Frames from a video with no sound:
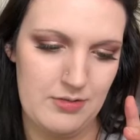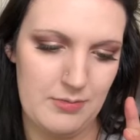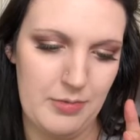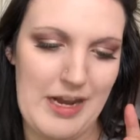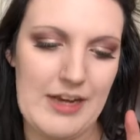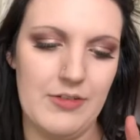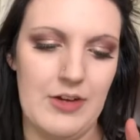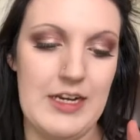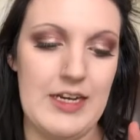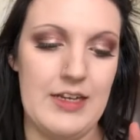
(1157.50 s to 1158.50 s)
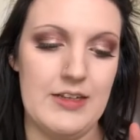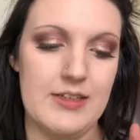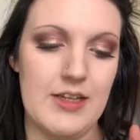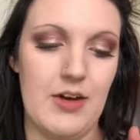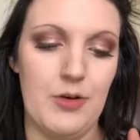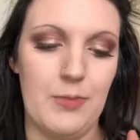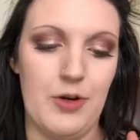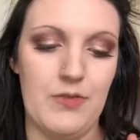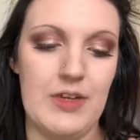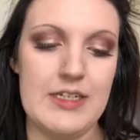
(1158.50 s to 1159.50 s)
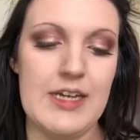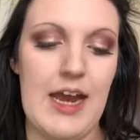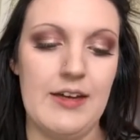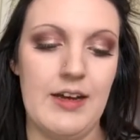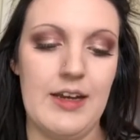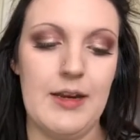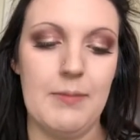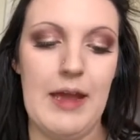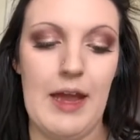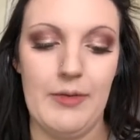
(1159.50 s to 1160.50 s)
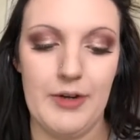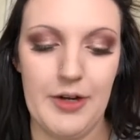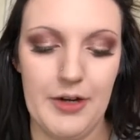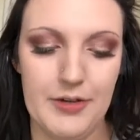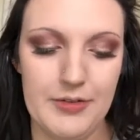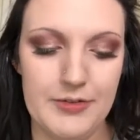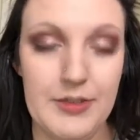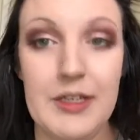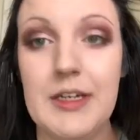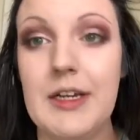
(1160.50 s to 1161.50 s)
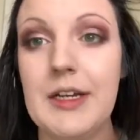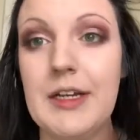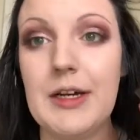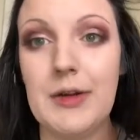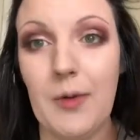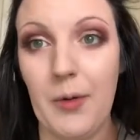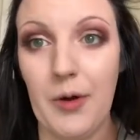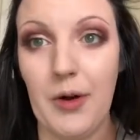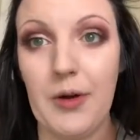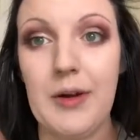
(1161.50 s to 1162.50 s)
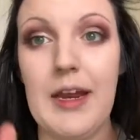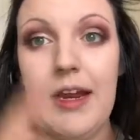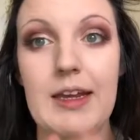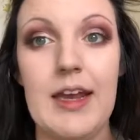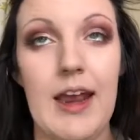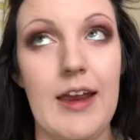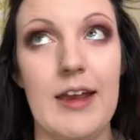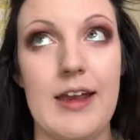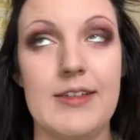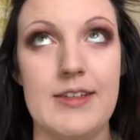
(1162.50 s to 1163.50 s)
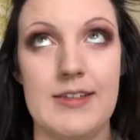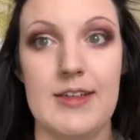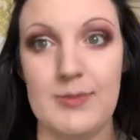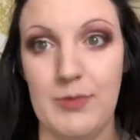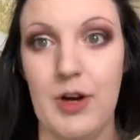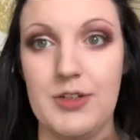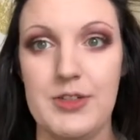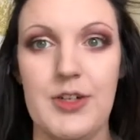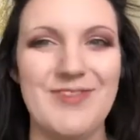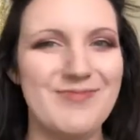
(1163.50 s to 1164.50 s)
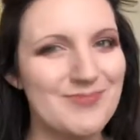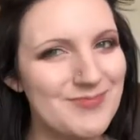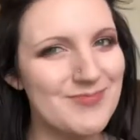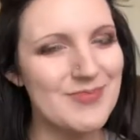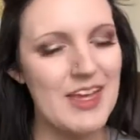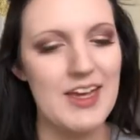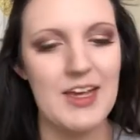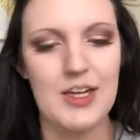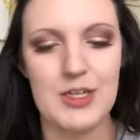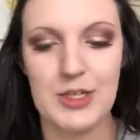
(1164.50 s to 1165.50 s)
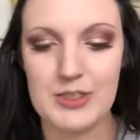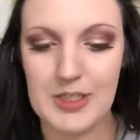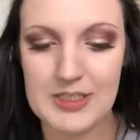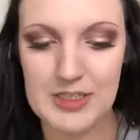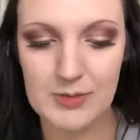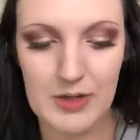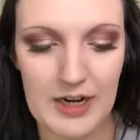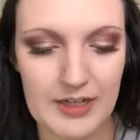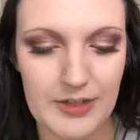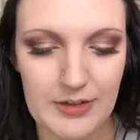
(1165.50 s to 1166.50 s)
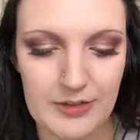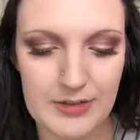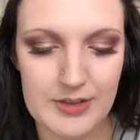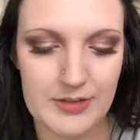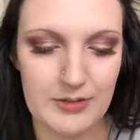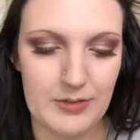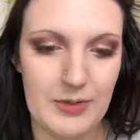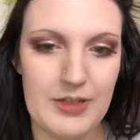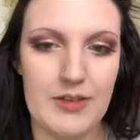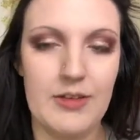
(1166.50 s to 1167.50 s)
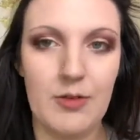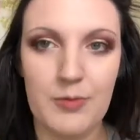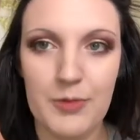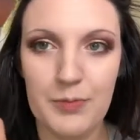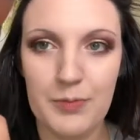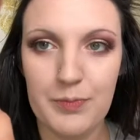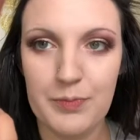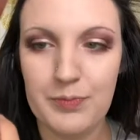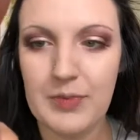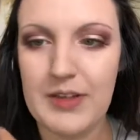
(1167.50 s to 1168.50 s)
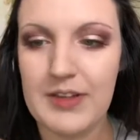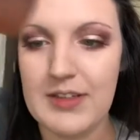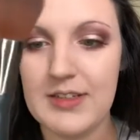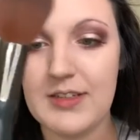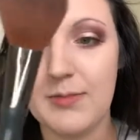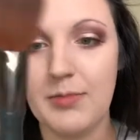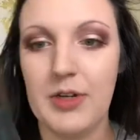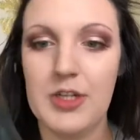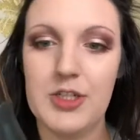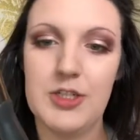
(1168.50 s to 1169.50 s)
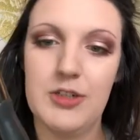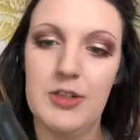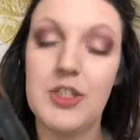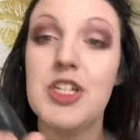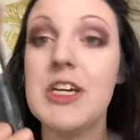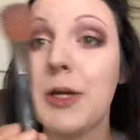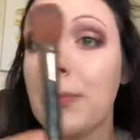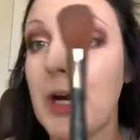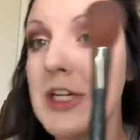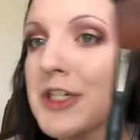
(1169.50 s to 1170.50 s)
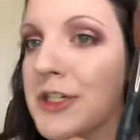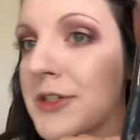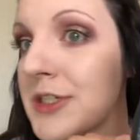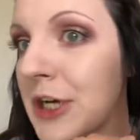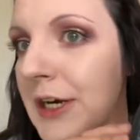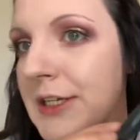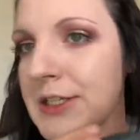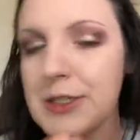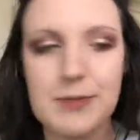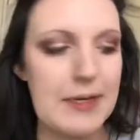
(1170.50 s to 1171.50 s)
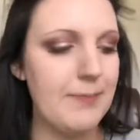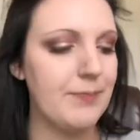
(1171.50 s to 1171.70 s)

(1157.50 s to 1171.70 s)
Black Radiance Color Perfect Highlighting Powder, or AKA Casey says bronzer. So this is what I use with the normal, I think this is a cheek brush, sorry, excuse me.